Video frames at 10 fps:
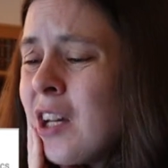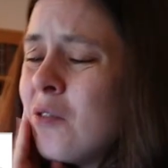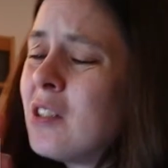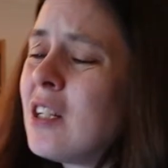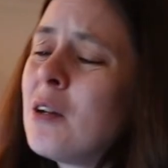
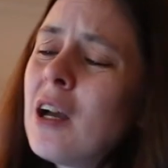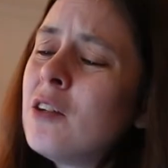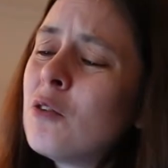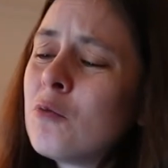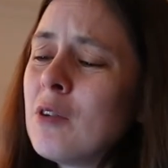which
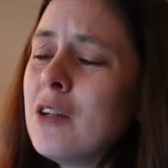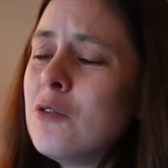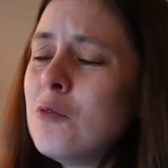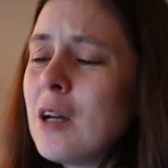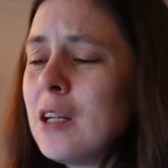I don't really
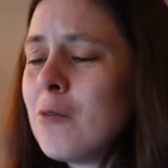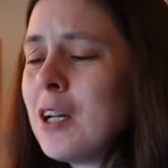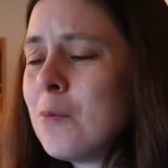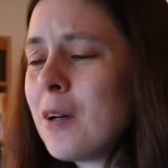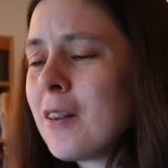do
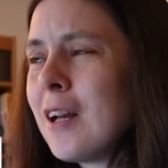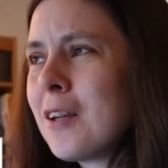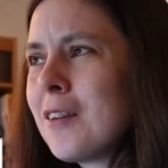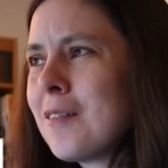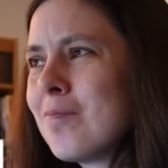anyway, but
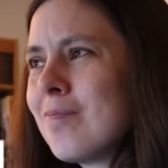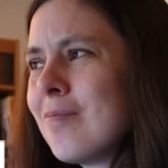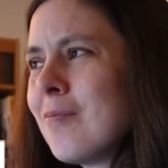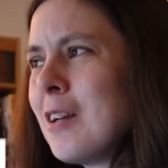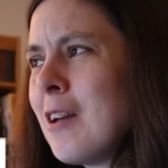like
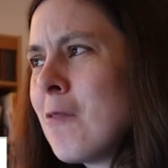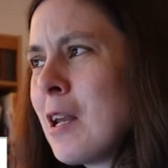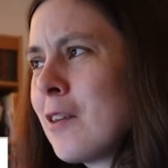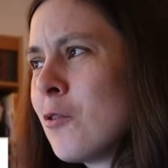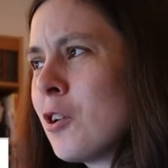
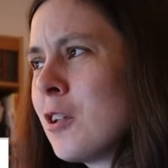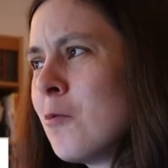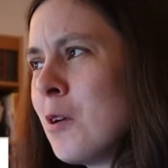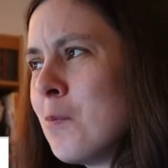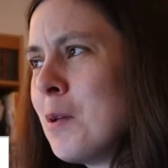
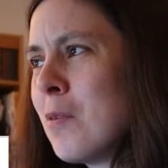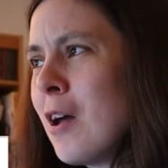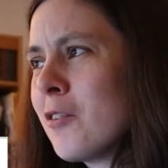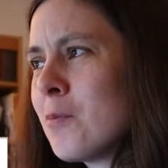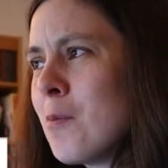when people
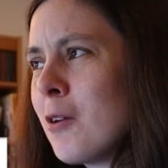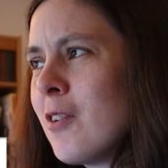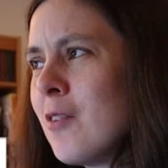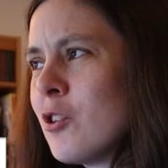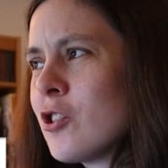ask me
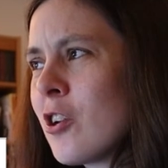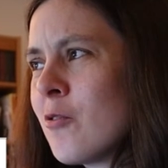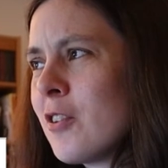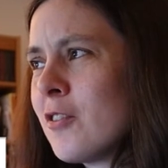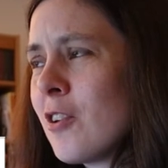about favorite
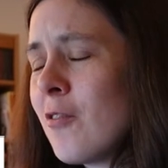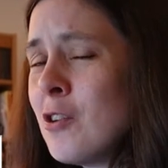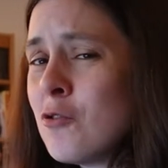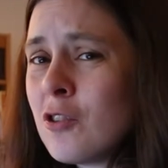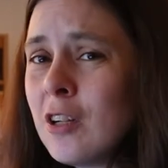genres and stuff,
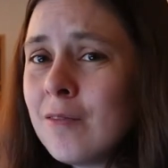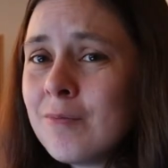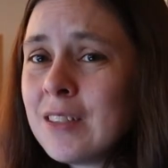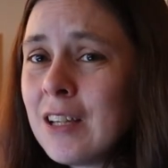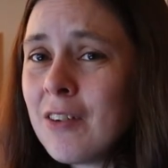I usually
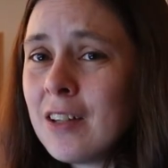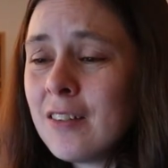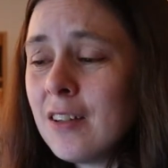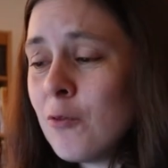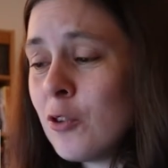say
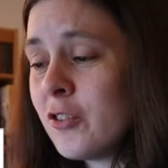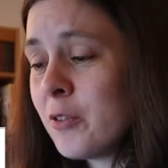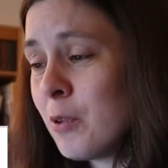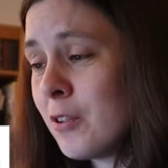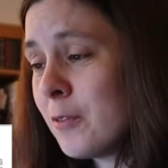fantasy
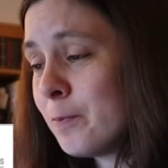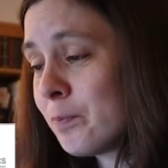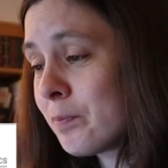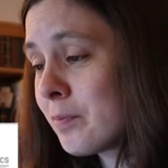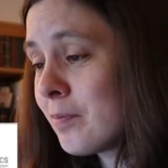first, but
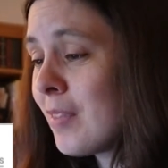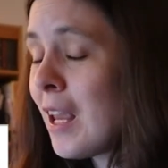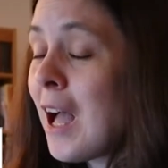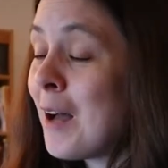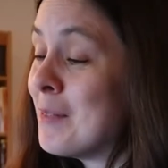
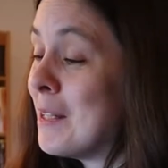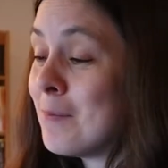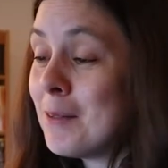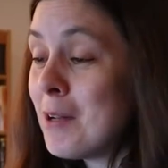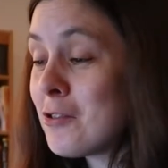I
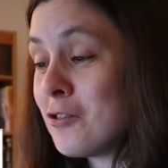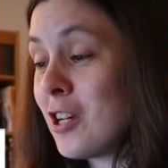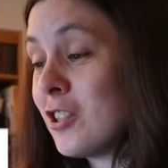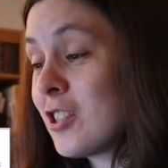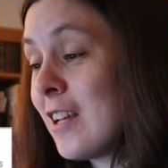mean, maybe I should
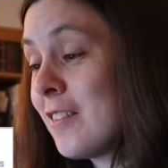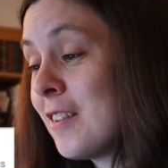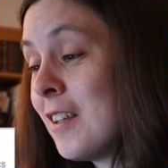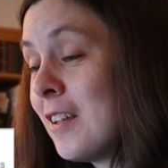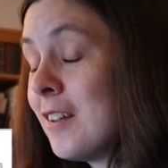change
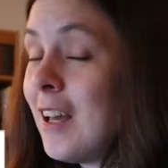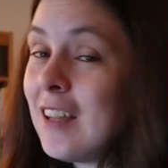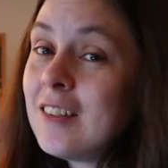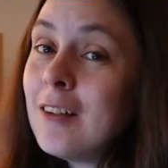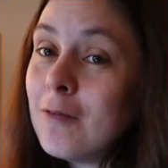that.
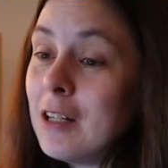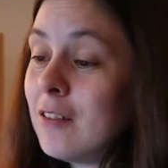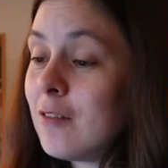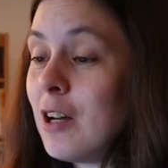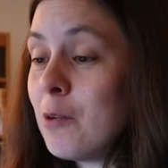I still
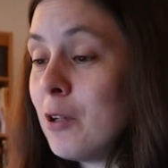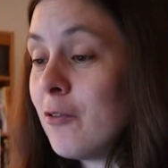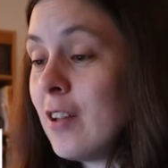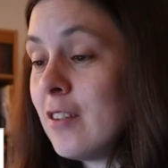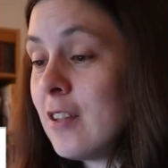read quite a bit
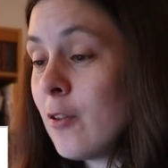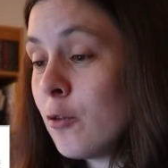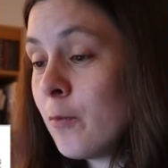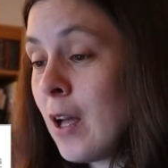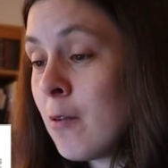of fantasy
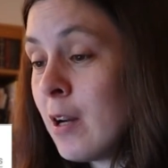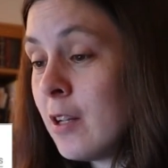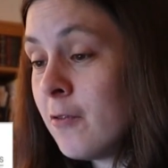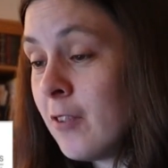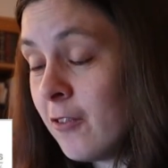though. I
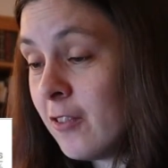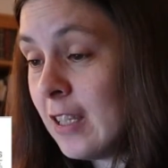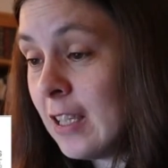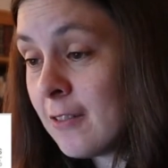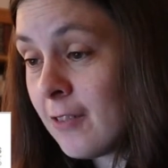read
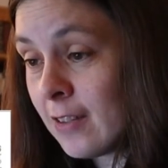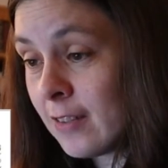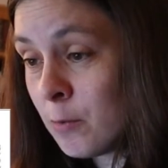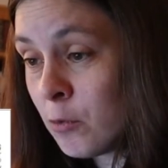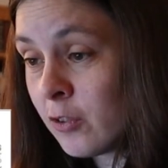15
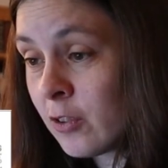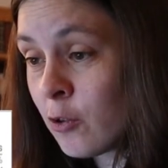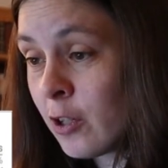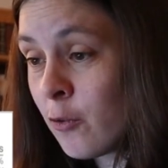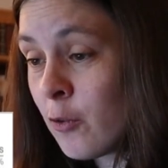fantasy books
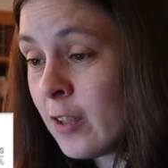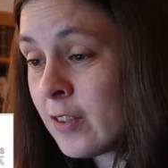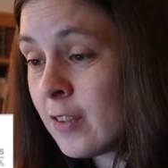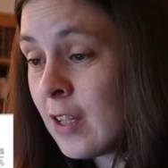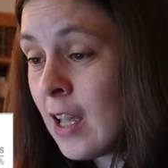according to
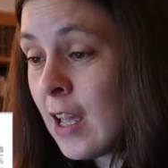this,